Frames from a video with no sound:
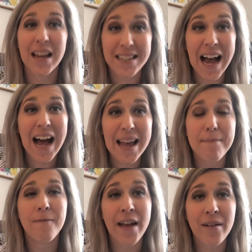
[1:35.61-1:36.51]

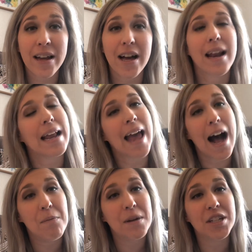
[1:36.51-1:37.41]
Dime, very good. And
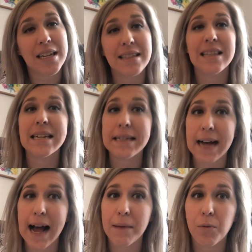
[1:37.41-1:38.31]
how much is the
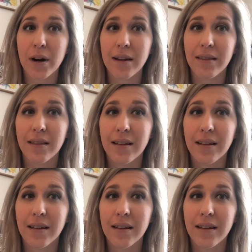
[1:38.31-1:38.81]
dime worth?